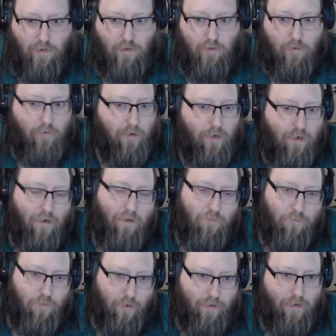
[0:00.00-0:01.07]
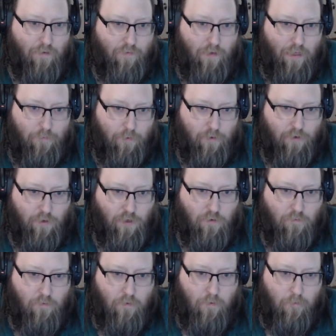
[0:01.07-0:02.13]
there are not enough plugin developers
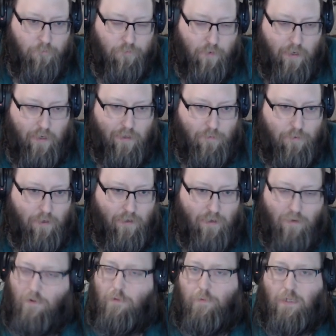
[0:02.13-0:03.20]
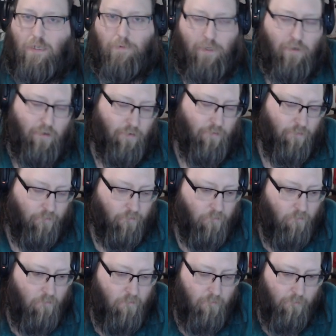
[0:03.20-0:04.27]
in the plugin development space,
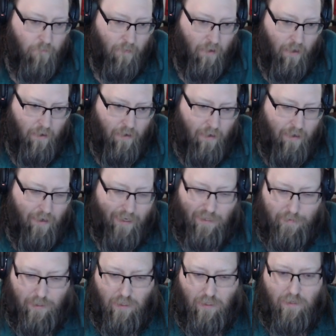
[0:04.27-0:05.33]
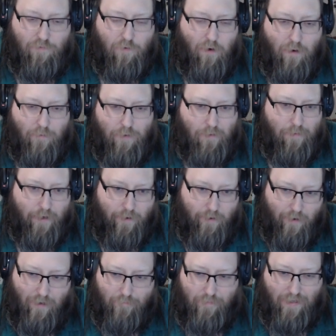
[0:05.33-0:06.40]
especially for RPG Maker
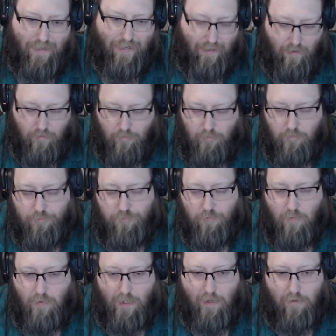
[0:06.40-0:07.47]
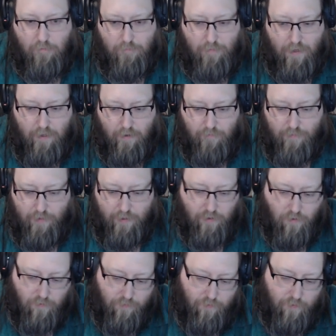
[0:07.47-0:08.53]
MZ. Now, my
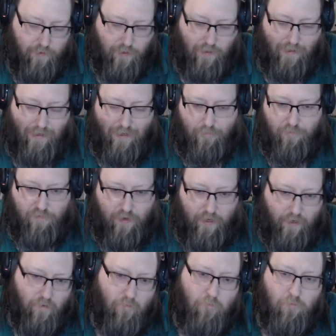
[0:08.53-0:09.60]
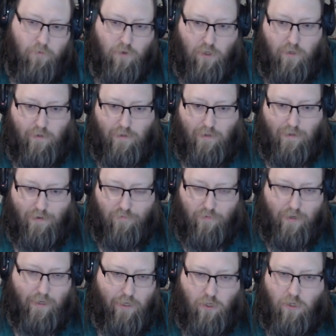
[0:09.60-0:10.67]
videos will focus on MV, which is a
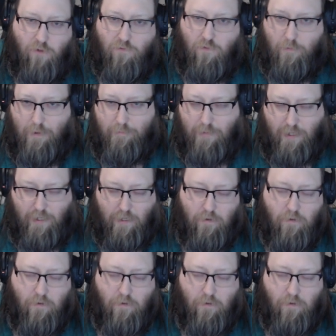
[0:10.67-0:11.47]
different engine from MZ,